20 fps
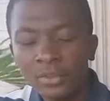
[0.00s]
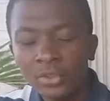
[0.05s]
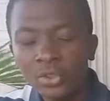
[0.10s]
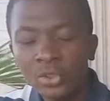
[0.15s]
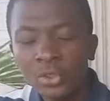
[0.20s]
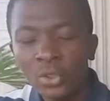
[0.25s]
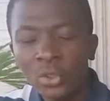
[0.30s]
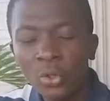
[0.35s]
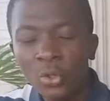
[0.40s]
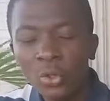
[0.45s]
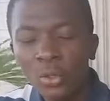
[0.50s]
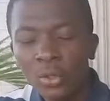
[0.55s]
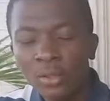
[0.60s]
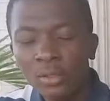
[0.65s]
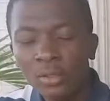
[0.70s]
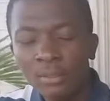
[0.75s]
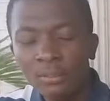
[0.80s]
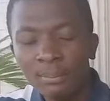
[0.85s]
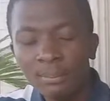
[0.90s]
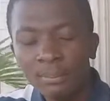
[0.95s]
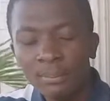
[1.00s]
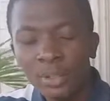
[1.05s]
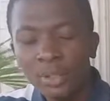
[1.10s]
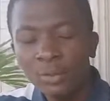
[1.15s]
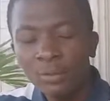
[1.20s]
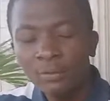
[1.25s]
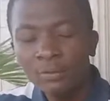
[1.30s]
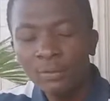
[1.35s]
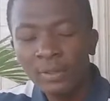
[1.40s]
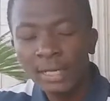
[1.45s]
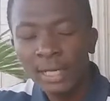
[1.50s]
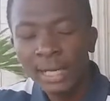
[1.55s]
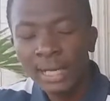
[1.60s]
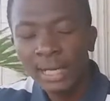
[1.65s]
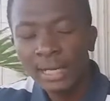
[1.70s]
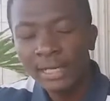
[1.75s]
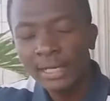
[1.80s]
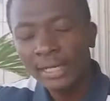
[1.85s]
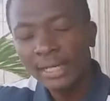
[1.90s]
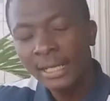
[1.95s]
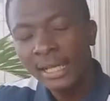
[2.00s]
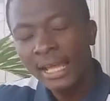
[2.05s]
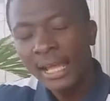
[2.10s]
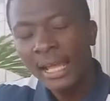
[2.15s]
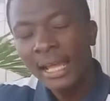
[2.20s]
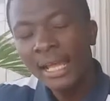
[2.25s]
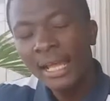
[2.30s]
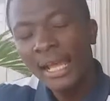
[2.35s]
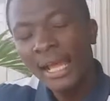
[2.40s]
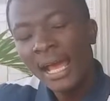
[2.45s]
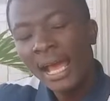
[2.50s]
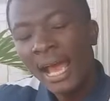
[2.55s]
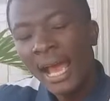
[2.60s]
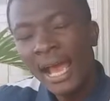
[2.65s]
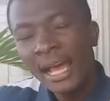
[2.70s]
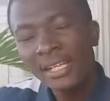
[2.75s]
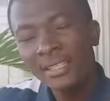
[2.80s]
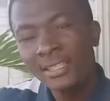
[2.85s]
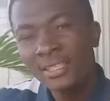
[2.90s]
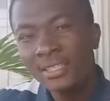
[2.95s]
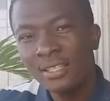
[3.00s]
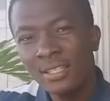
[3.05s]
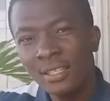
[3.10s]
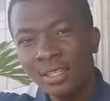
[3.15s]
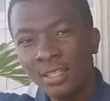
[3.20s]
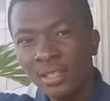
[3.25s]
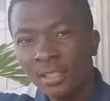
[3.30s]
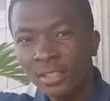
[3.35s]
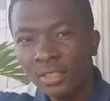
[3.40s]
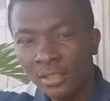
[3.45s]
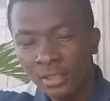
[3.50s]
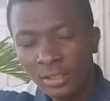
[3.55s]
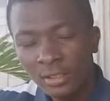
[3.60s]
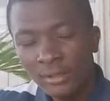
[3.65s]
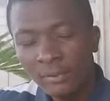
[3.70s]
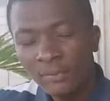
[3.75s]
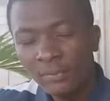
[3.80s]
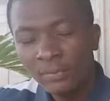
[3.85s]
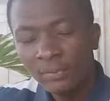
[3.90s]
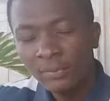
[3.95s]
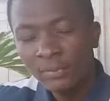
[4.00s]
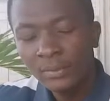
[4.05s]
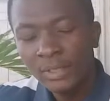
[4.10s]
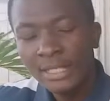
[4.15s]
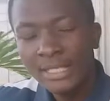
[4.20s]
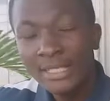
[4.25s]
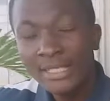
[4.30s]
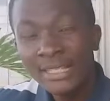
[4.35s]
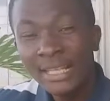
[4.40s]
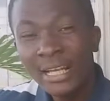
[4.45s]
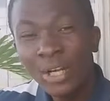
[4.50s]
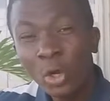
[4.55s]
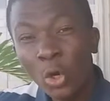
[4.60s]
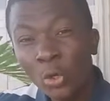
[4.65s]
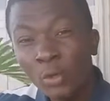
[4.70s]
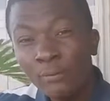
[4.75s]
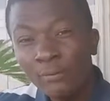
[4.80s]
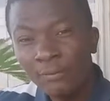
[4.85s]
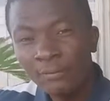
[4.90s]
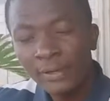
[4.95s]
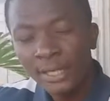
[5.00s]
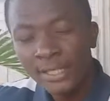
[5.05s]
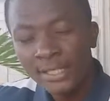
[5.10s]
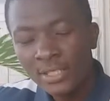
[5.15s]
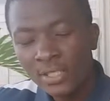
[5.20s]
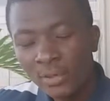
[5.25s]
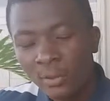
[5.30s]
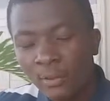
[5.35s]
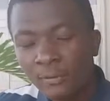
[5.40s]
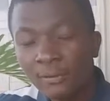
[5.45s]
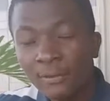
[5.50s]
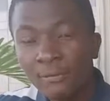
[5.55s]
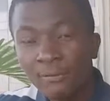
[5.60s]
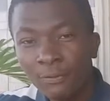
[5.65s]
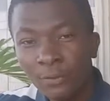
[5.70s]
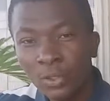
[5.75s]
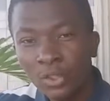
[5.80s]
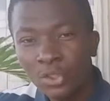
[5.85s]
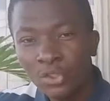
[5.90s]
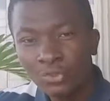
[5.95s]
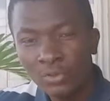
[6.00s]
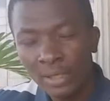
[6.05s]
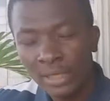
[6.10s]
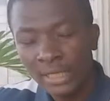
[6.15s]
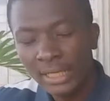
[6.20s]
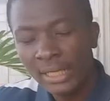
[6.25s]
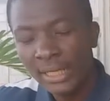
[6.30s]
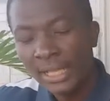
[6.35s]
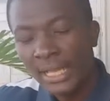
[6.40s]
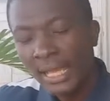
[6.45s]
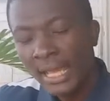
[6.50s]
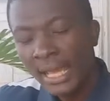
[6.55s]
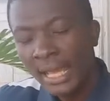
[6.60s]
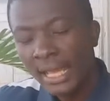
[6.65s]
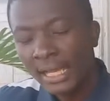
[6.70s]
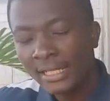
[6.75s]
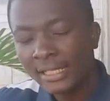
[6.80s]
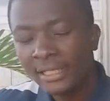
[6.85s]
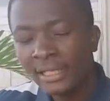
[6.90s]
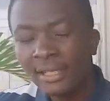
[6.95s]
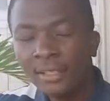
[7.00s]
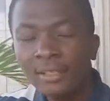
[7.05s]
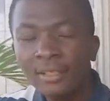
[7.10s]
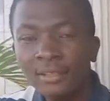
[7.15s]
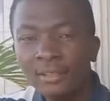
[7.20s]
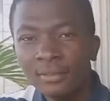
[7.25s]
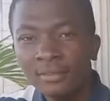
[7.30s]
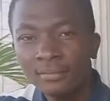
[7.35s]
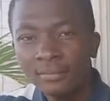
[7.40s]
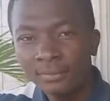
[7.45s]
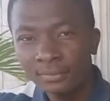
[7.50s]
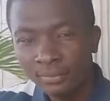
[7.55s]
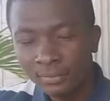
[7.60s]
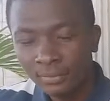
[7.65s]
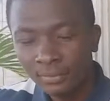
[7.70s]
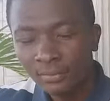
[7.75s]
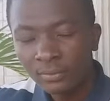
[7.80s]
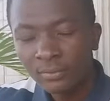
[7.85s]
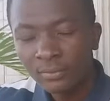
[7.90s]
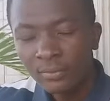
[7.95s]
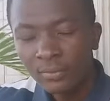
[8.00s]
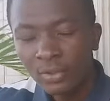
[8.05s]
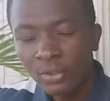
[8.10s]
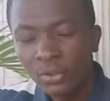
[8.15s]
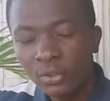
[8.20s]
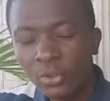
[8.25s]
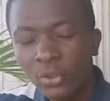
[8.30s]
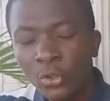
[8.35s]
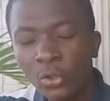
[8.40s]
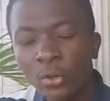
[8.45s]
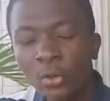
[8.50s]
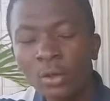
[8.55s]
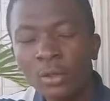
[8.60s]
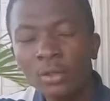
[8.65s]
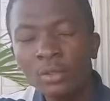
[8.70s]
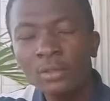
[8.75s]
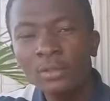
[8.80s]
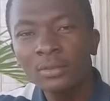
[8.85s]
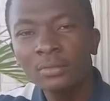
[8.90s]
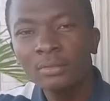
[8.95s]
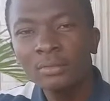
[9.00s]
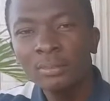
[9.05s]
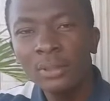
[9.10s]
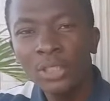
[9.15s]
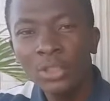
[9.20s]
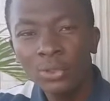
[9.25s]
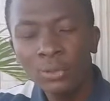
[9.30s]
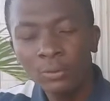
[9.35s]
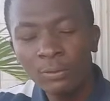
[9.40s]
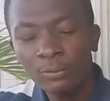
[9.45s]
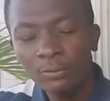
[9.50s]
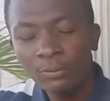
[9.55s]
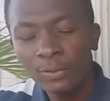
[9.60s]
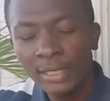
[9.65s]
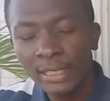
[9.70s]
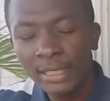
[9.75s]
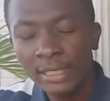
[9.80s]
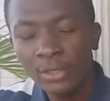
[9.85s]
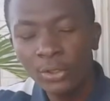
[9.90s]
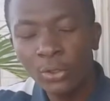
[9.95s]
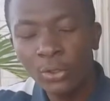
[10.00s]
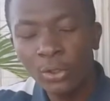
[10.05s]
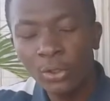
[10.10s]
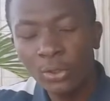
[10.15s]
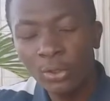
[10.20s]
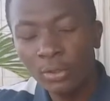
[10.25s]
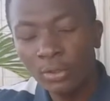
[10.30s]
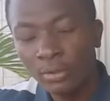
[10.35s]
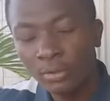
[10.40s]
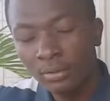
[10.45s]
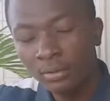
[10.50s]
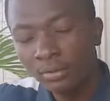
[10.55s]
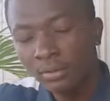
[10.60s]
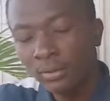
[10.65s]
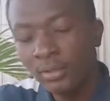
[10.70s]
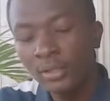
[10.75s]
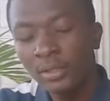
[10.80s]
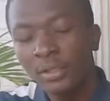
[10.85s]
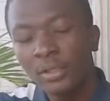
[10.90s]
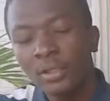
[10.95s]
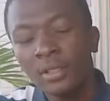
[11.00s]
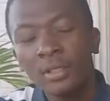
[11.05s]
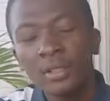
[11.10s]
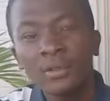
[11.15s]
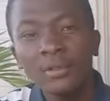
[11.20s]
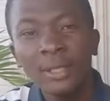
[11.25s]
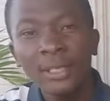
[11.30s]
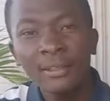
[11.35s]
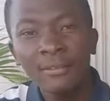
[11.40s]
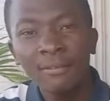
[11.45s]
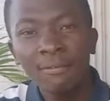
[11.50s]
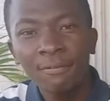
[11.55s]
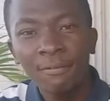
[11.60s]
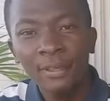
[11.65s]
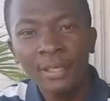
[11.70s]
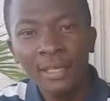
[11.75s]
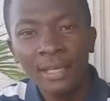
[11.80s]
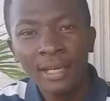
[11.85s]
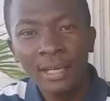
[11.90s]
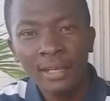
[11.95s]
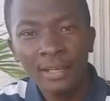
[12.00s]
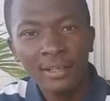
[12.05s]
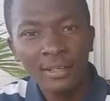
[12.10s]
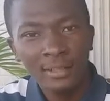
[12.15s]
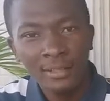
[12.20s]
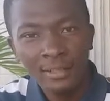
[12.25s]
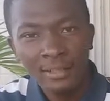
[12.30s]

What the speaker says: your middle finger at the 2nd fret of the 4th string, and then your middle finger, your ring finger